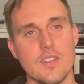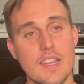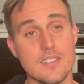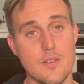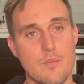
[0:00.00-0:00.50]
and
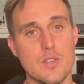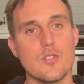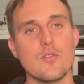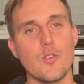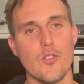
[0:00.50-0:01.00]
that's a
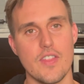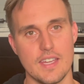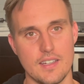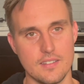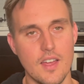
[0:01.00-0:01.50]
beautiful
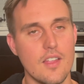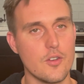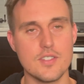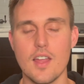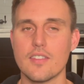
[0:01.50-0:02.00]
thing.
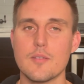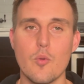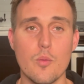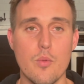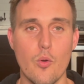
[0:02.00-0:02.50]
There's nothing
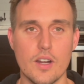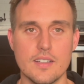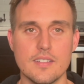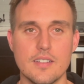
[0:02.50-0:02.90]
more important.